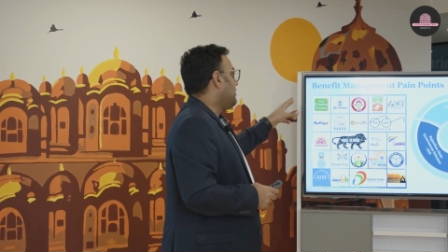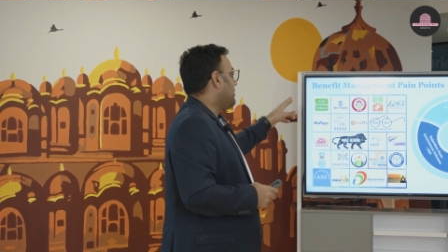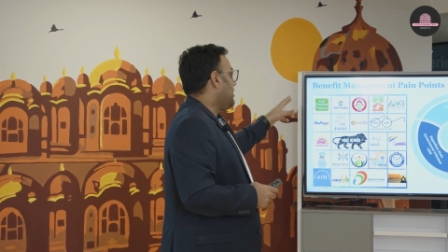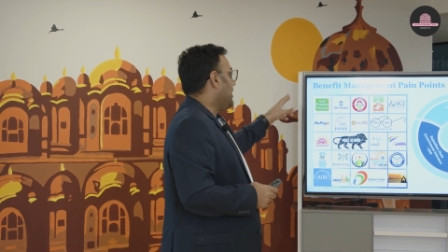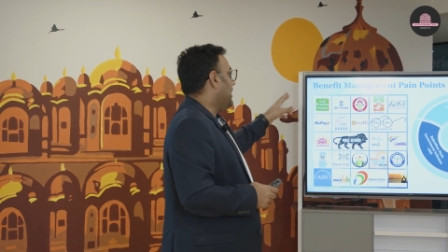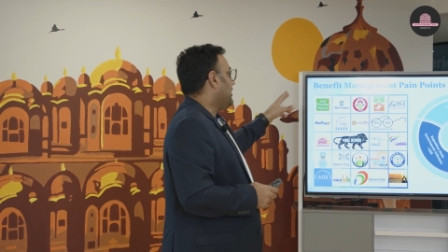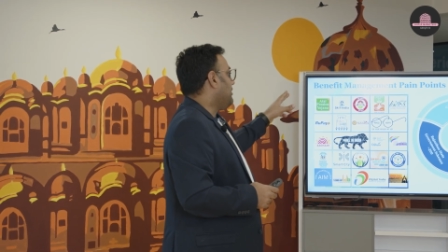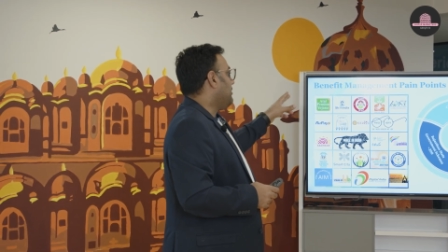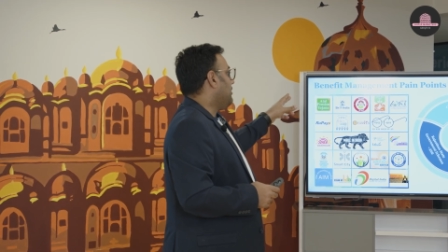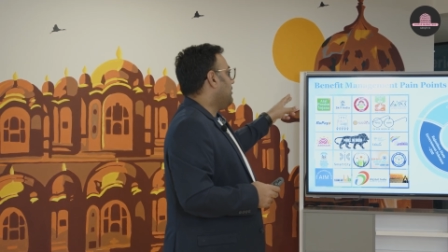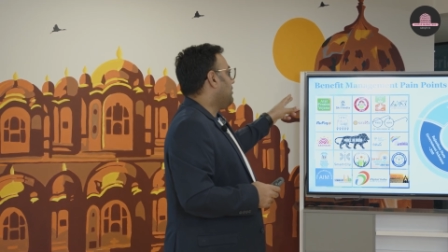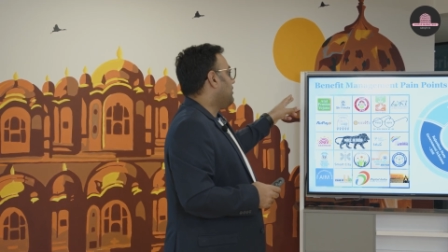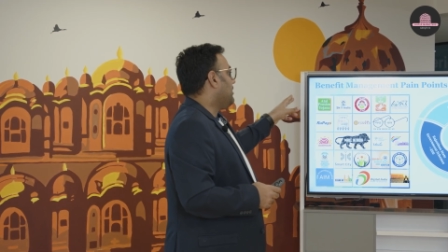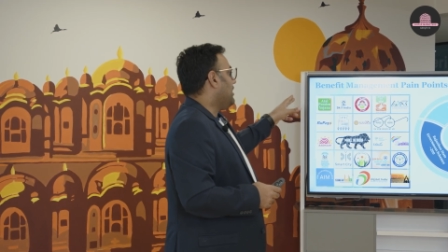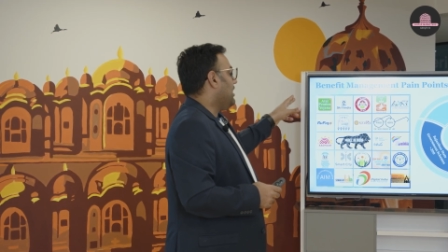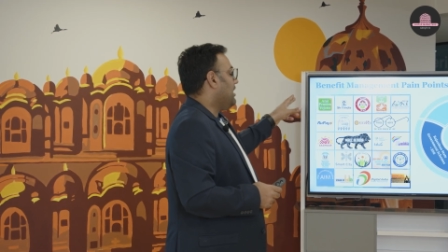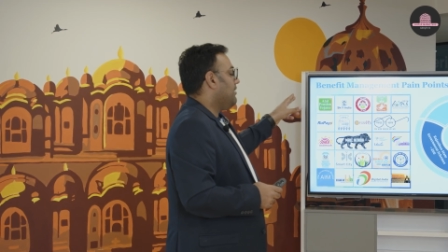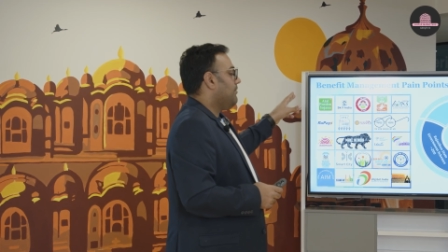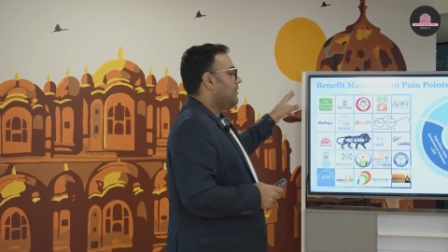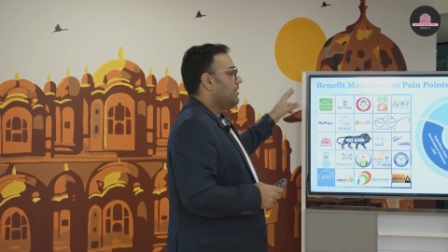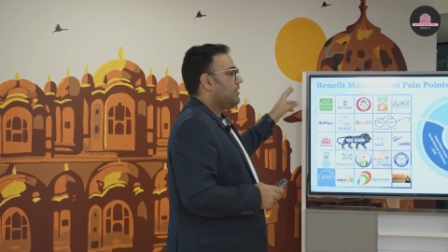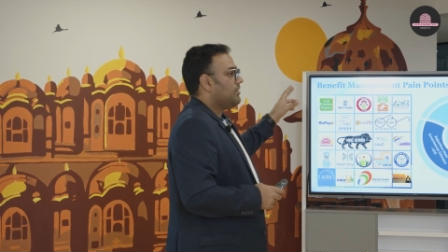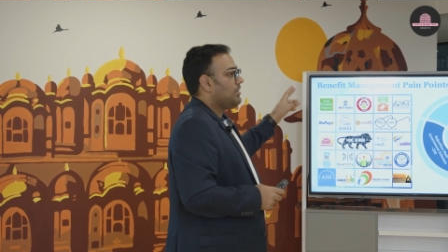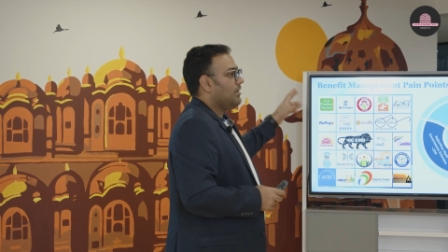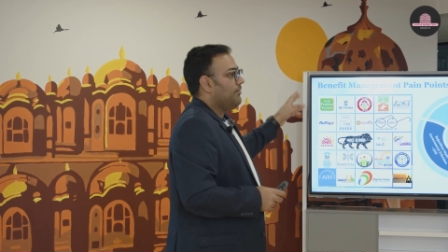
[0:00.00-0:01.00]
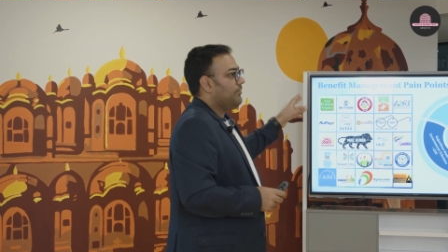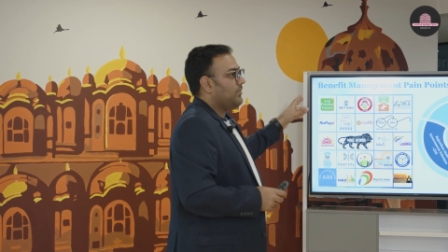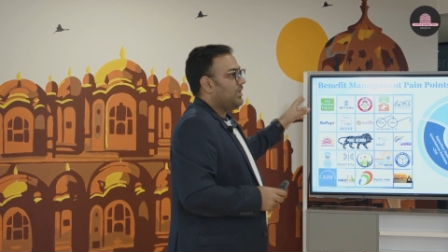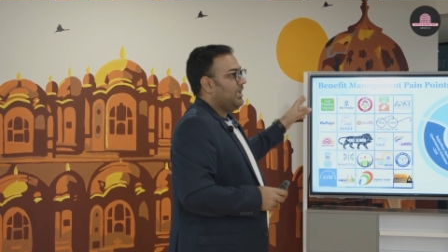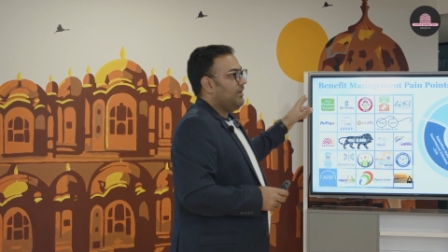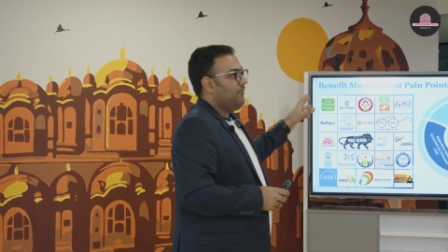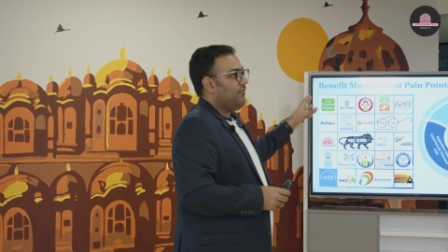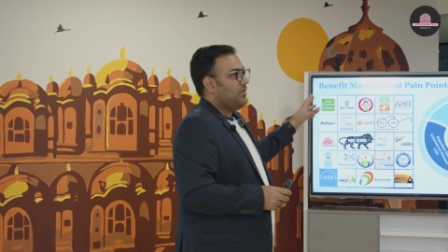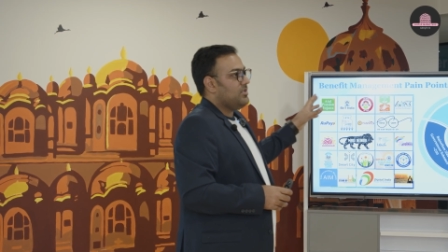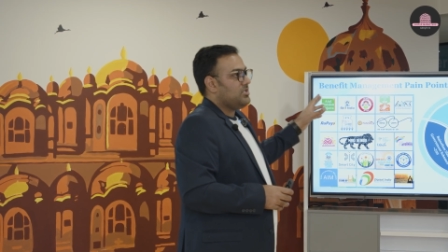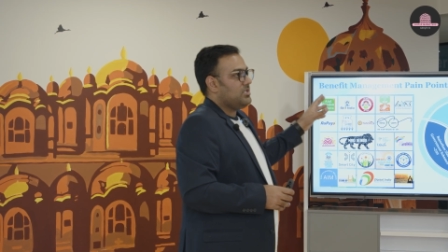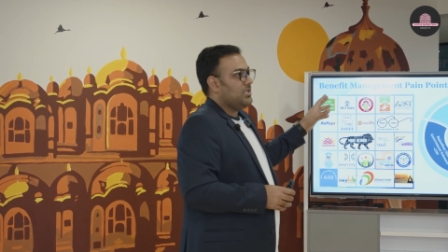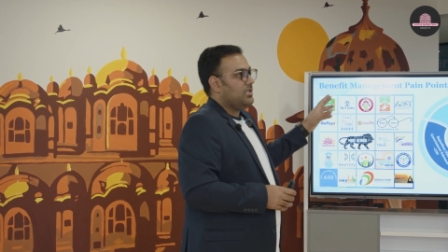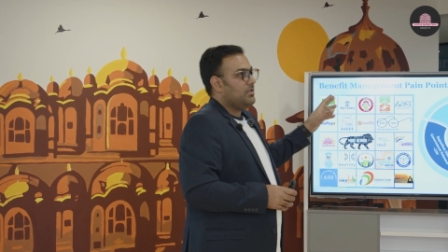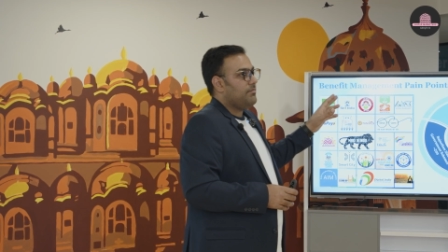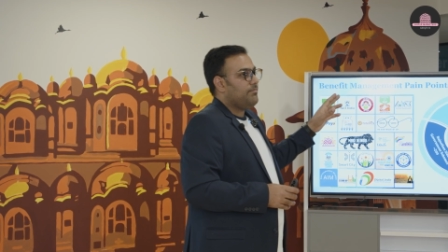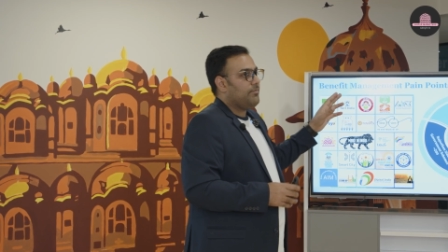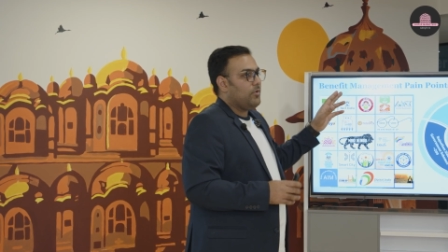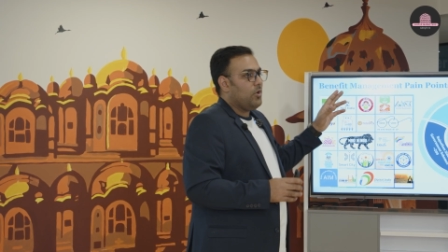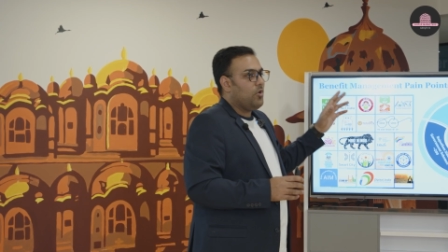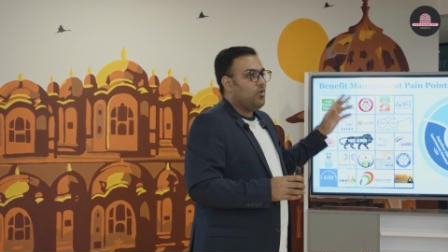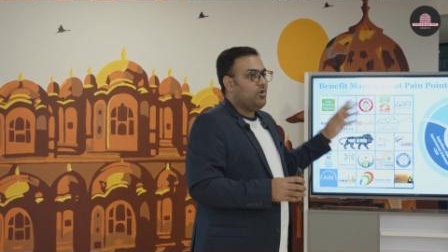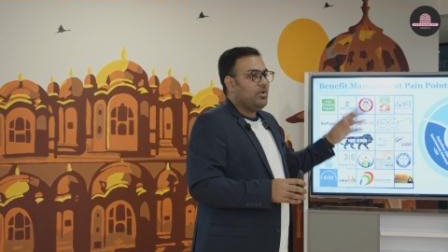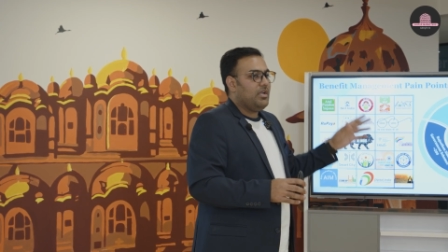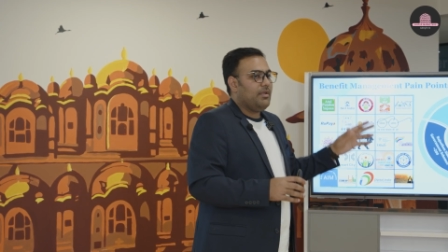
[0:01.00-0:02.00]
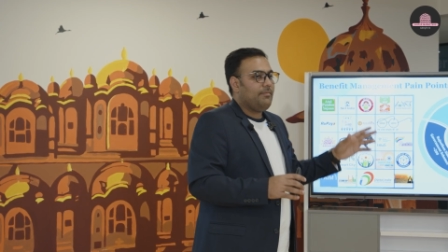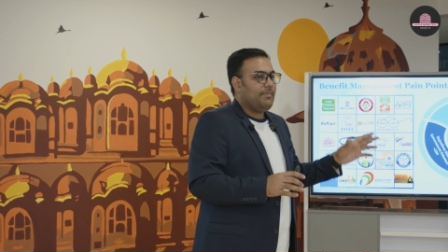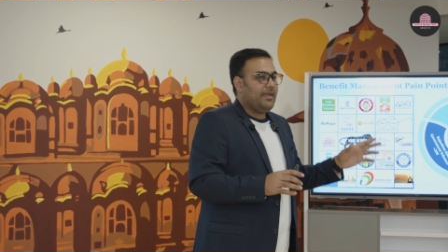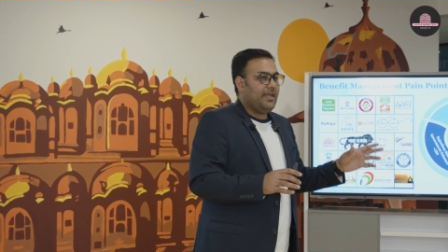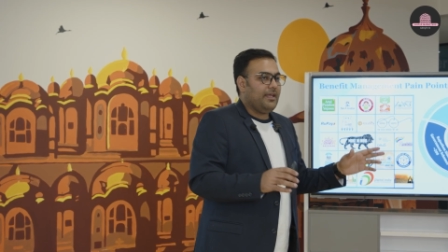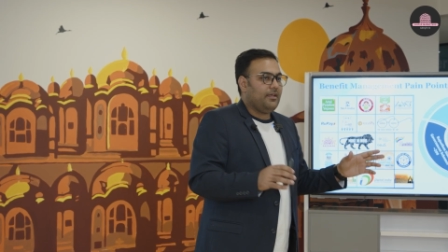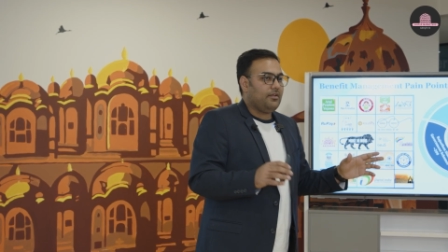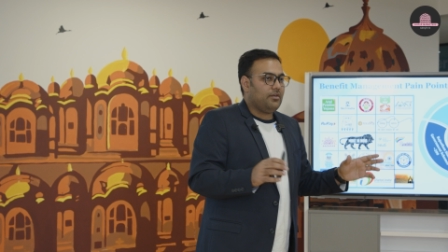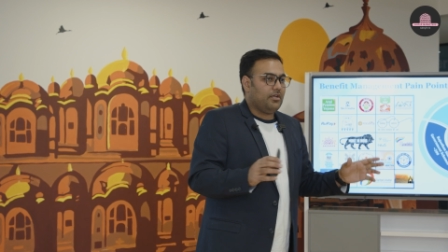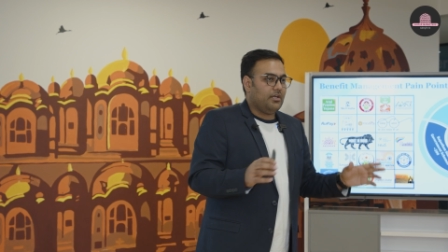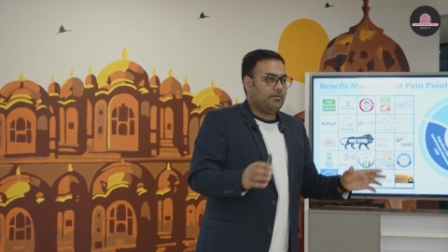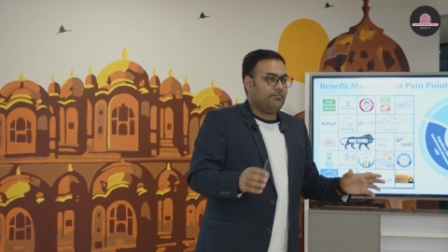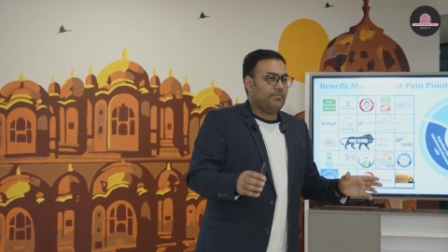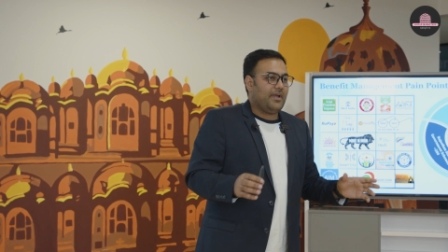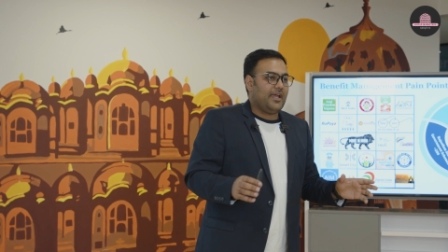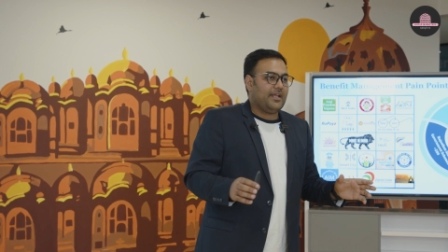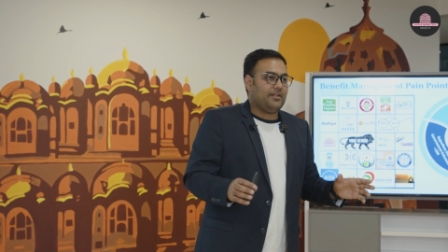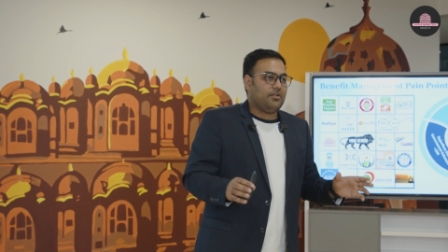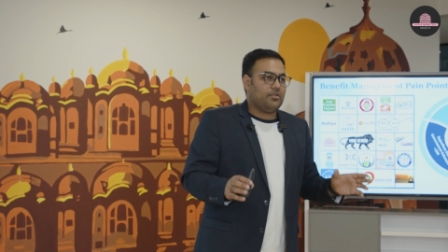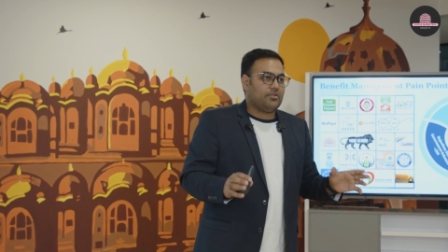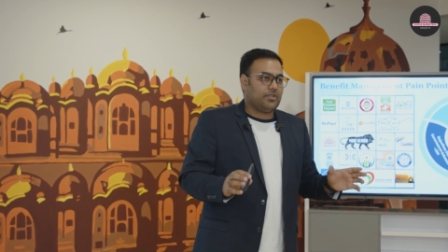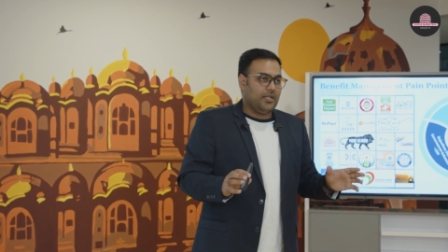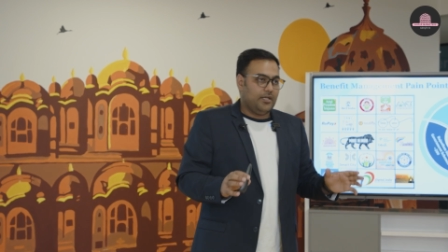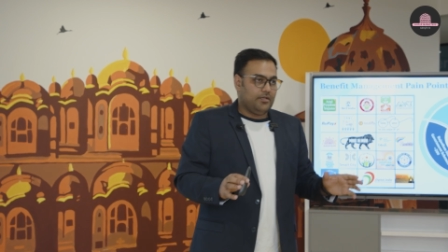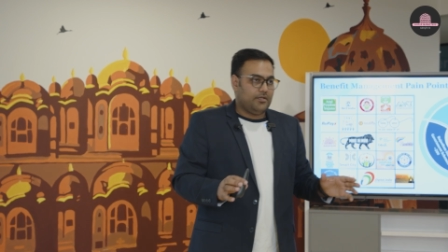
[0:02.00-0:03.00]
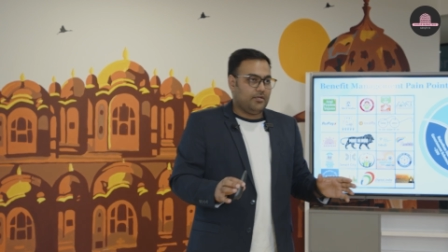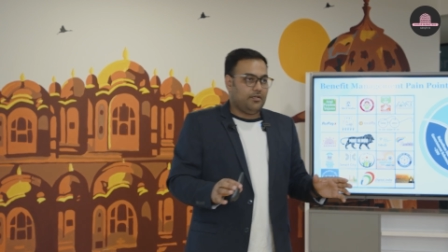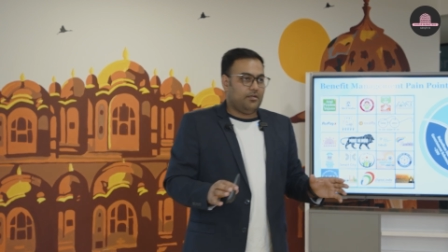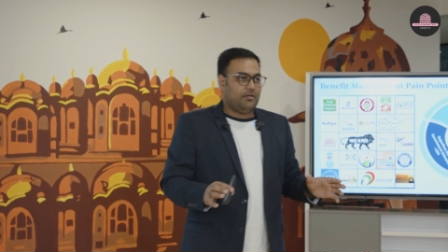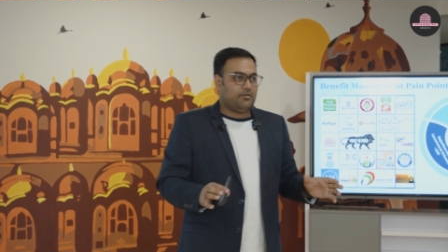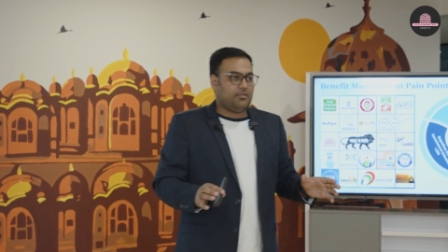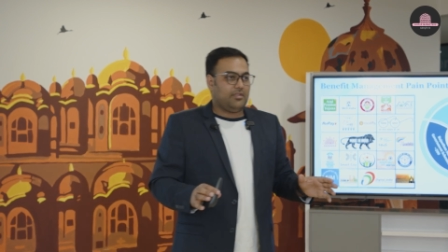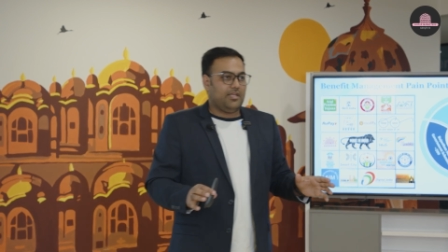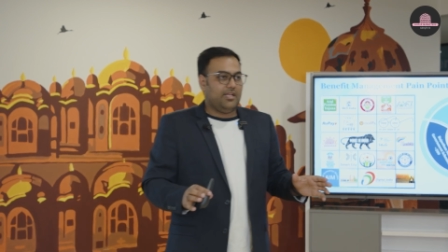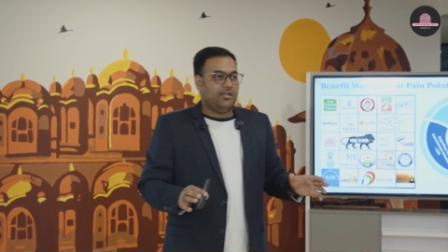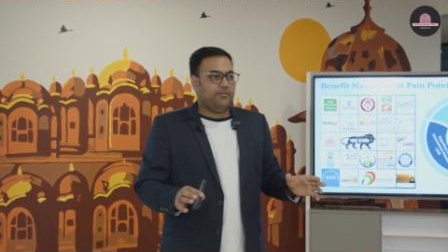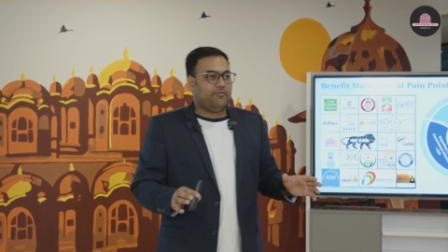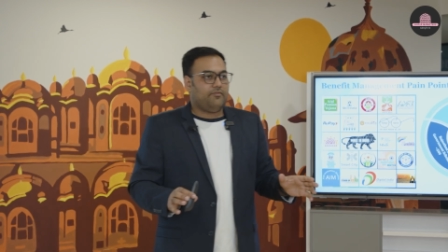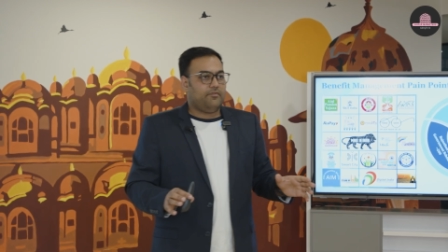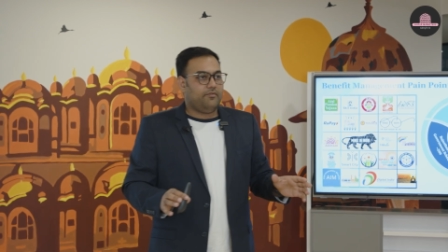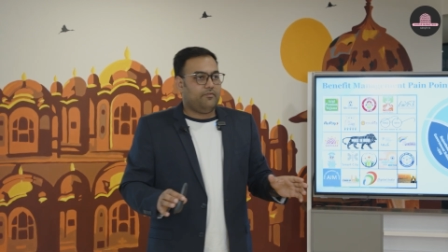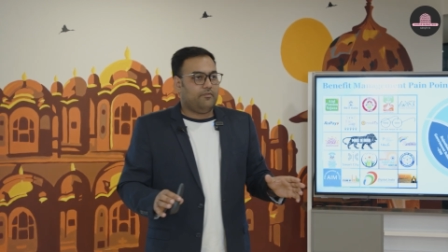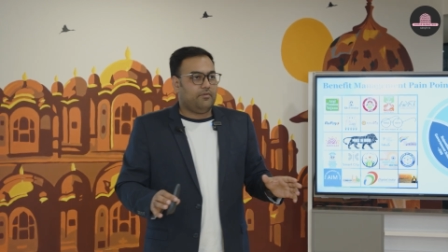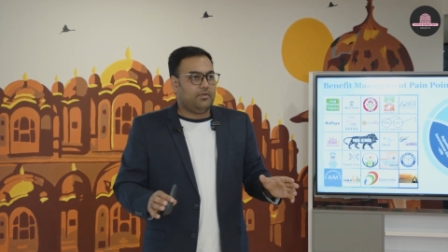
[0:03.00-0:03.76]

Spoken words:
sector scheme is something which is purely being run by the center itself.